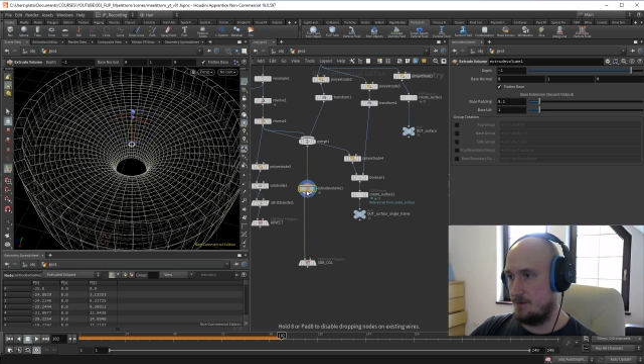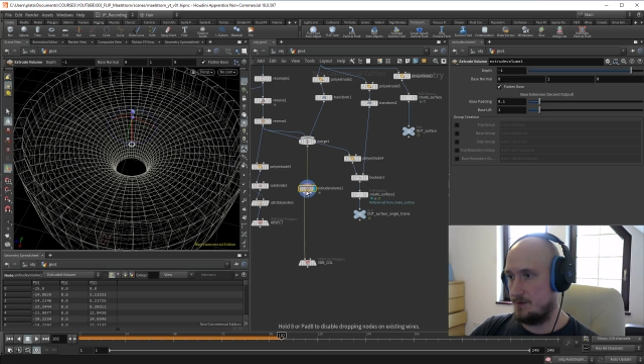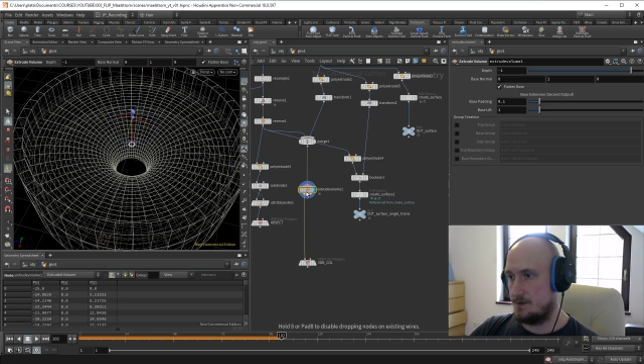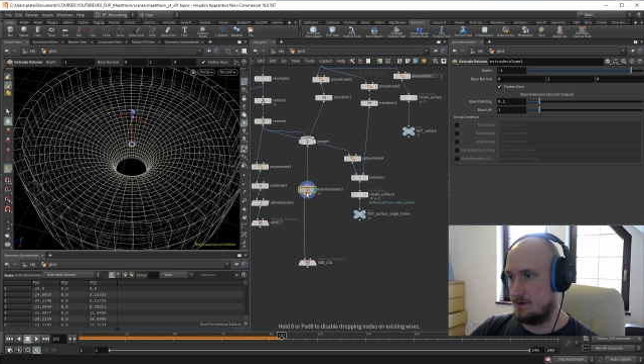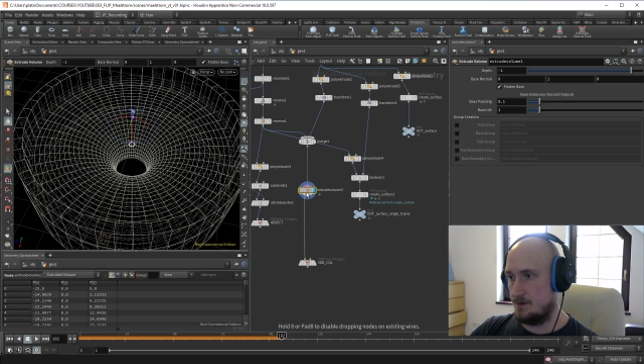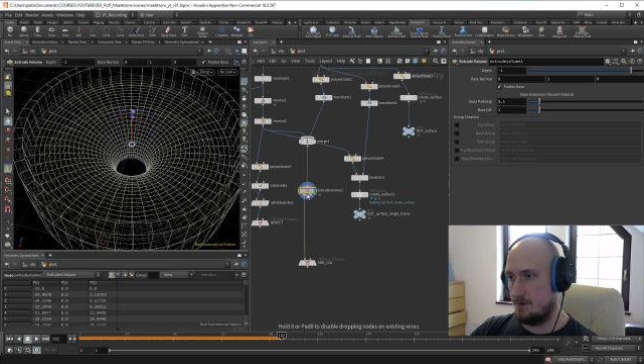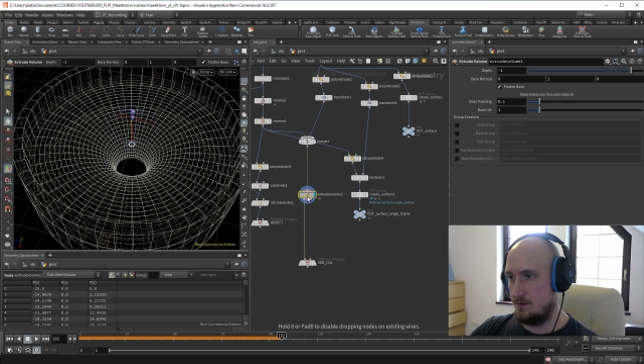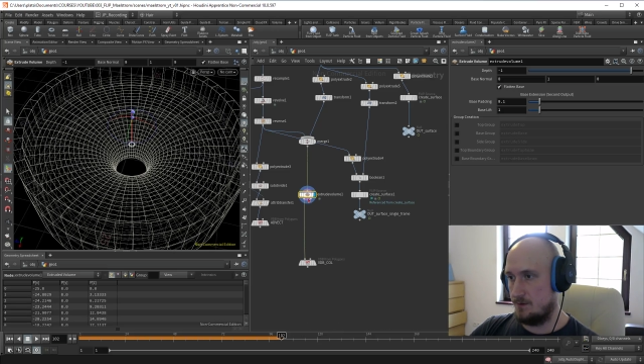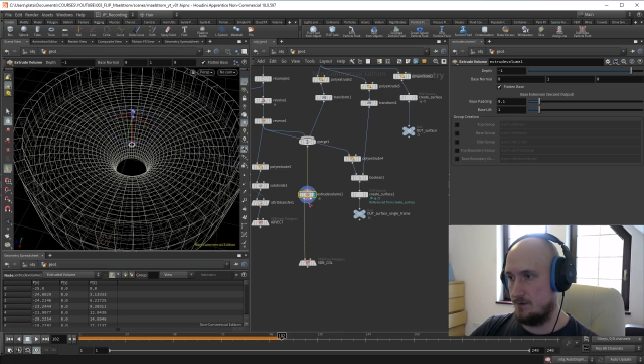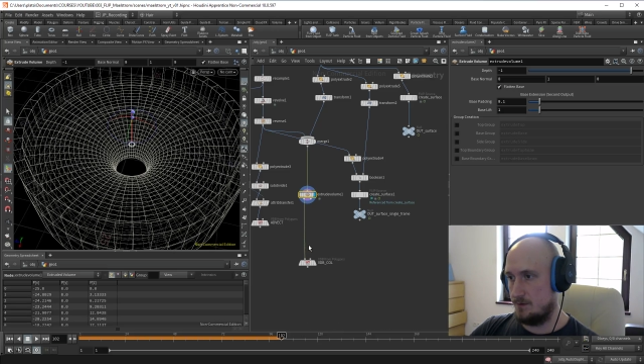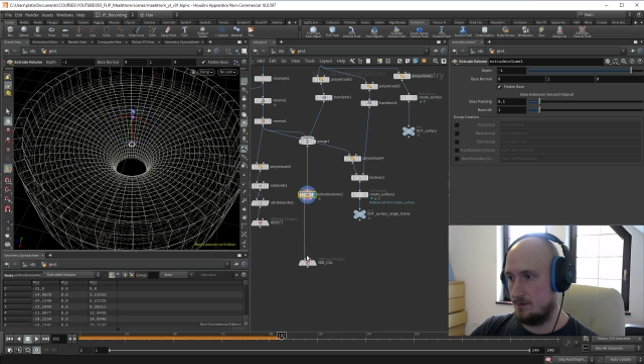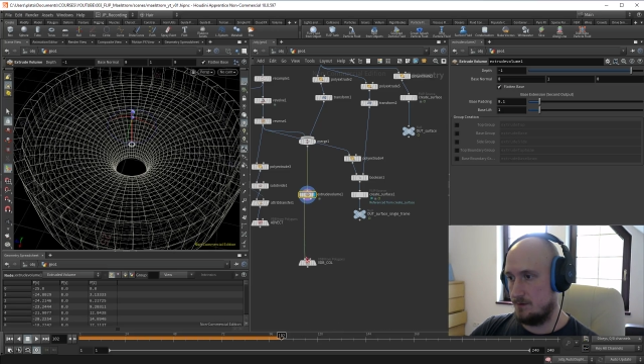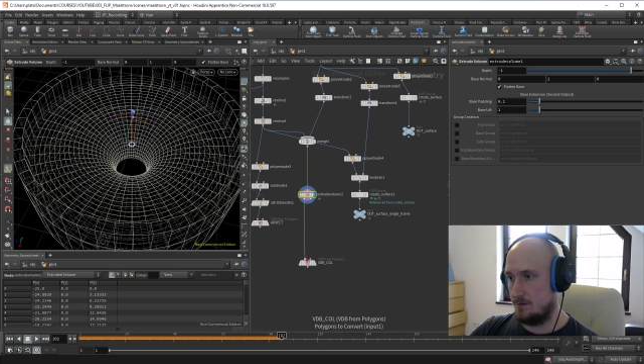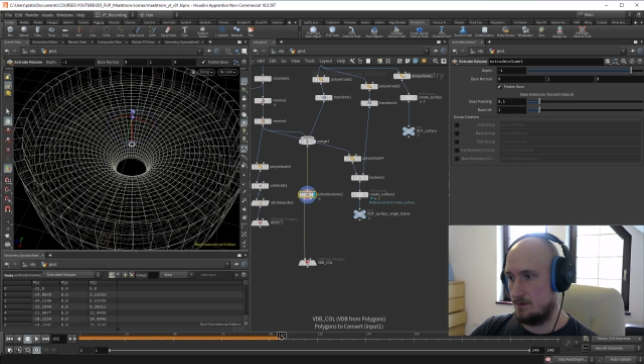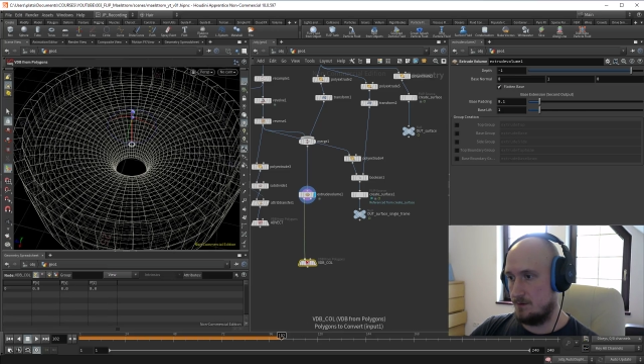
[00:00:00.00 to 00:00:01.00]
So
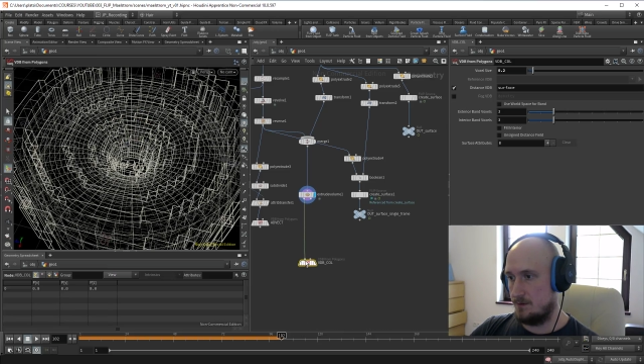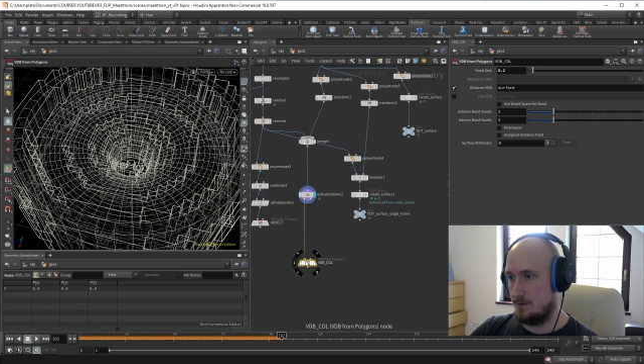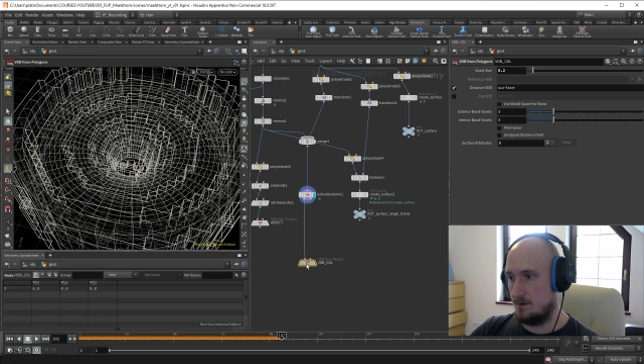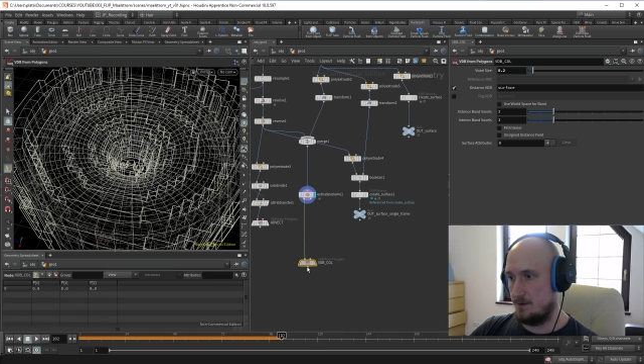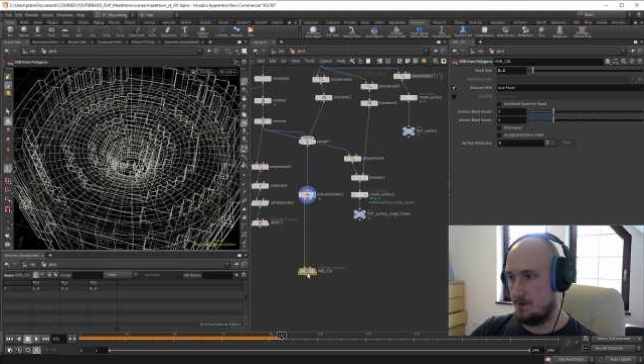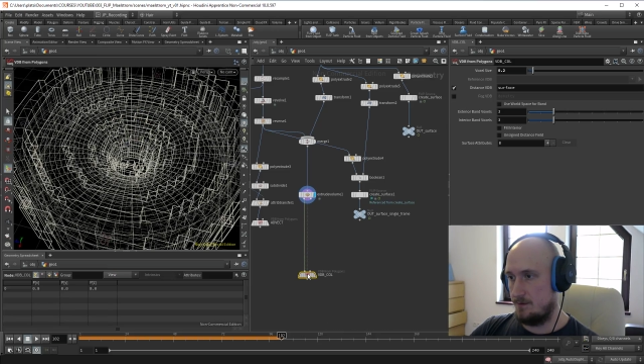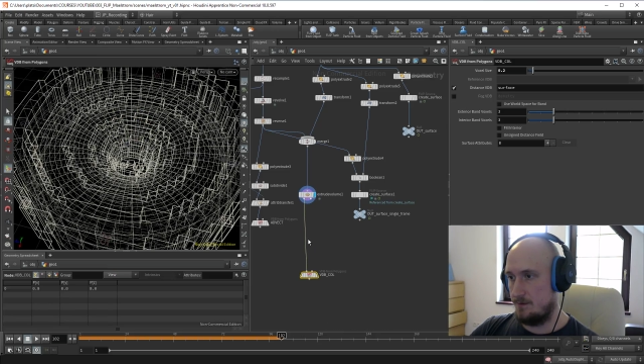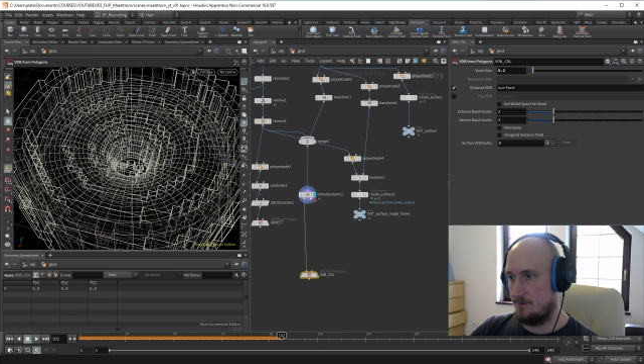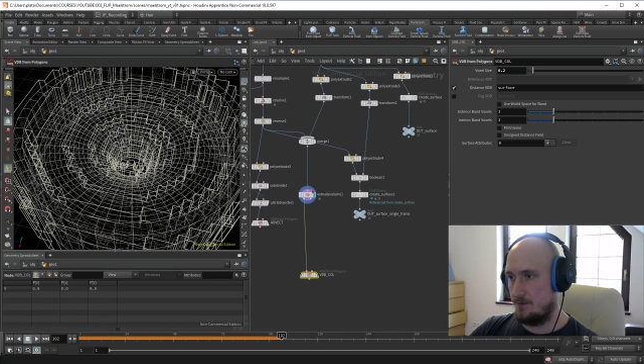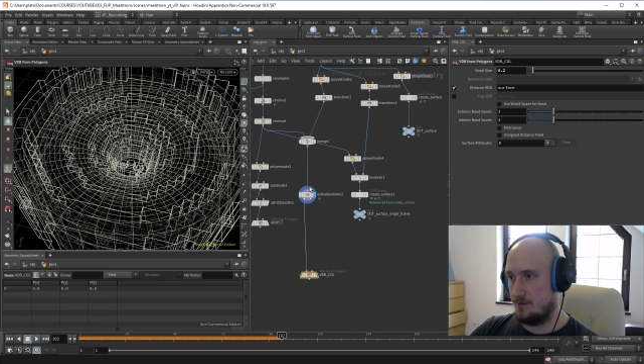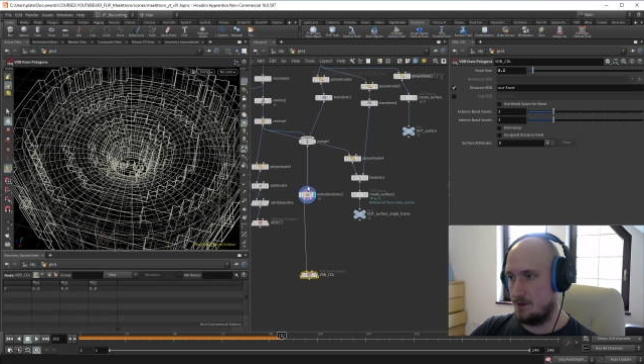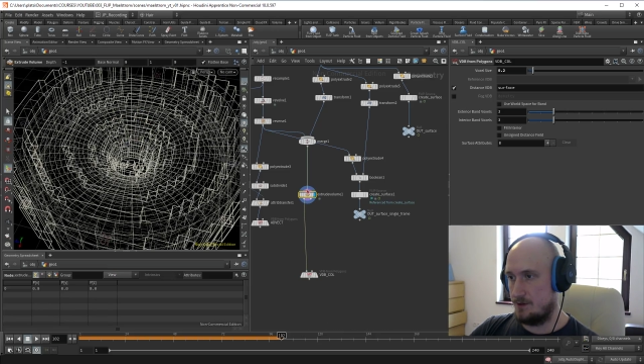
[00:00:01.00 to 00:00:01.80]
if you